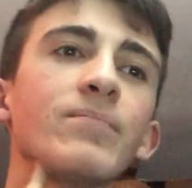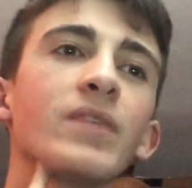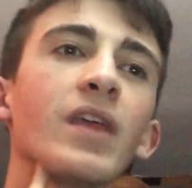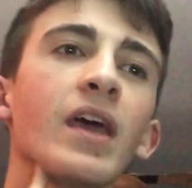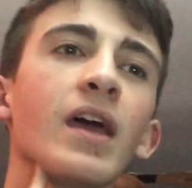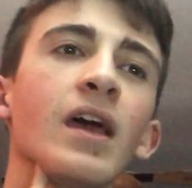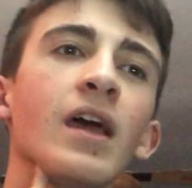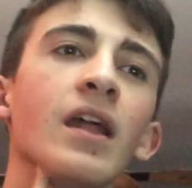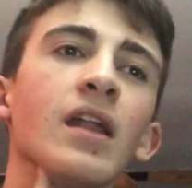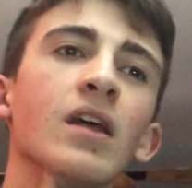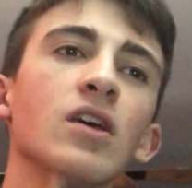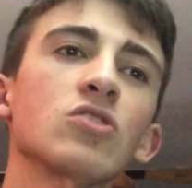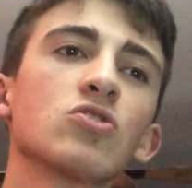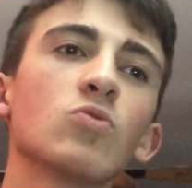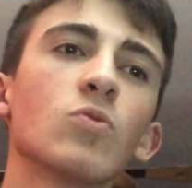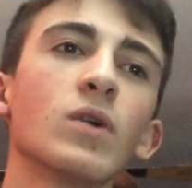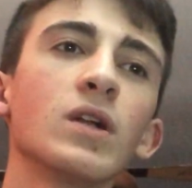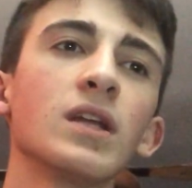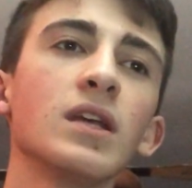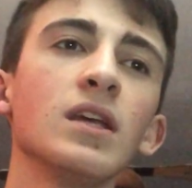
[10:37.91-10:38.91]
and
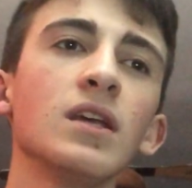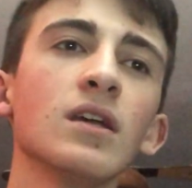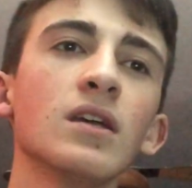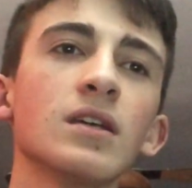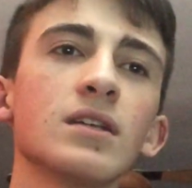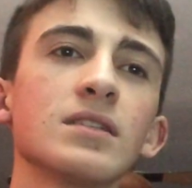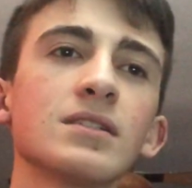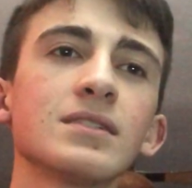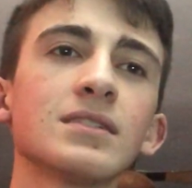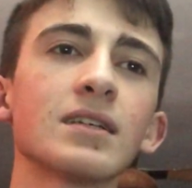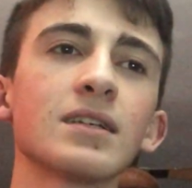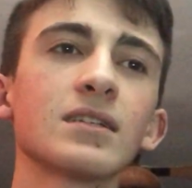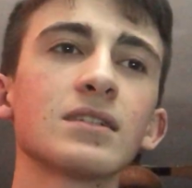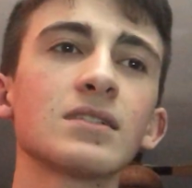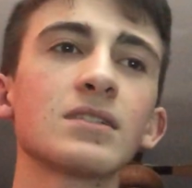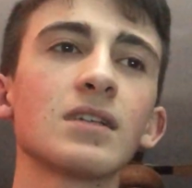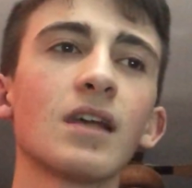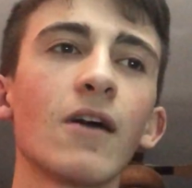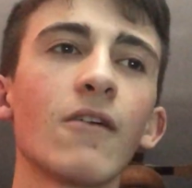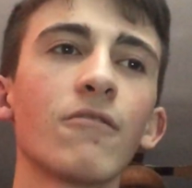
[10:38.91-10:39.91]

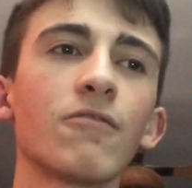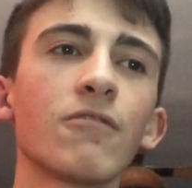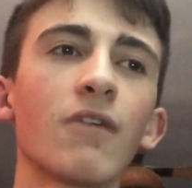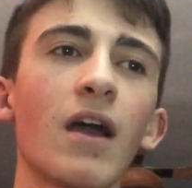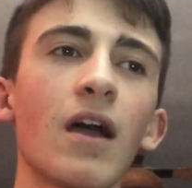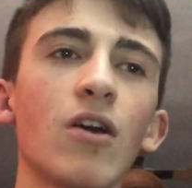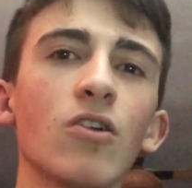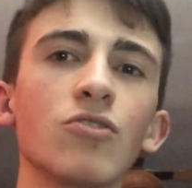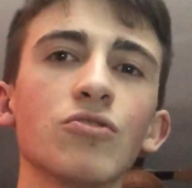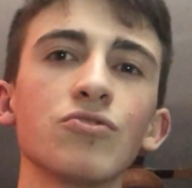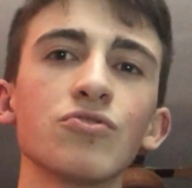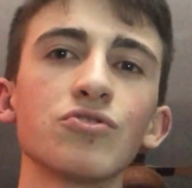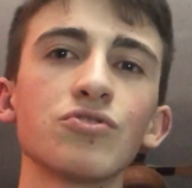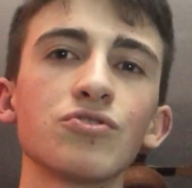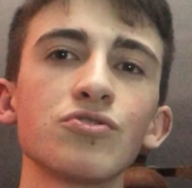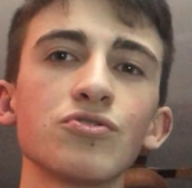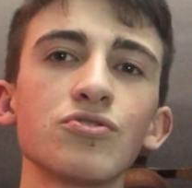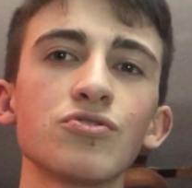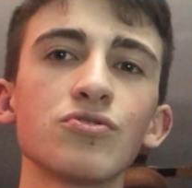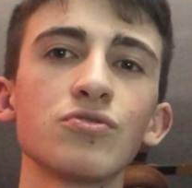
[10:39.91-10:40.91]
26
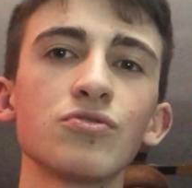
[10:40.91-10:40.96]
fouls.